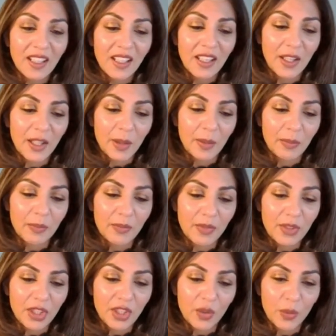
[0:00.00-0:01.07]

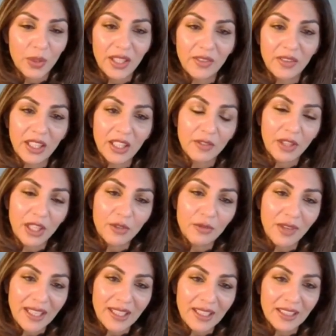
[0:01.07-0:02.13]
We're living in a very
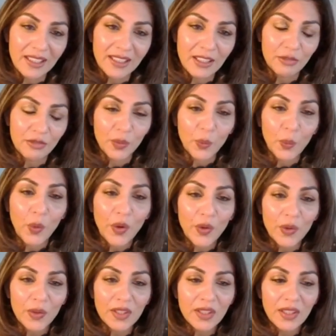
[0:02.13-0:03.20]
radically different
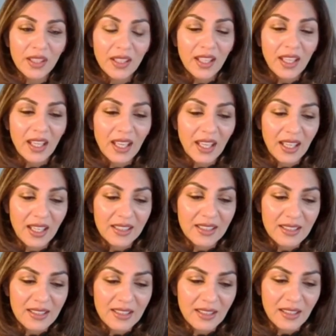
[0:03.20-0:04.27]
world,
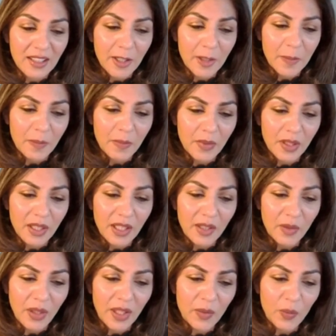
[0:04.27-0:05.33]
and
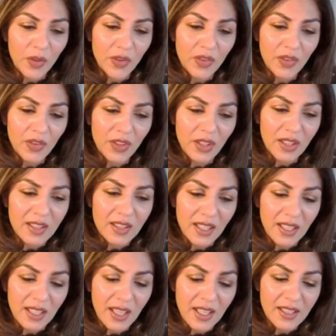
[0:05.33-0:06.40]
one of the things I
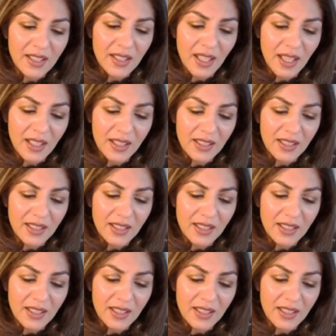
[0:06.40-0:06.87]
guess that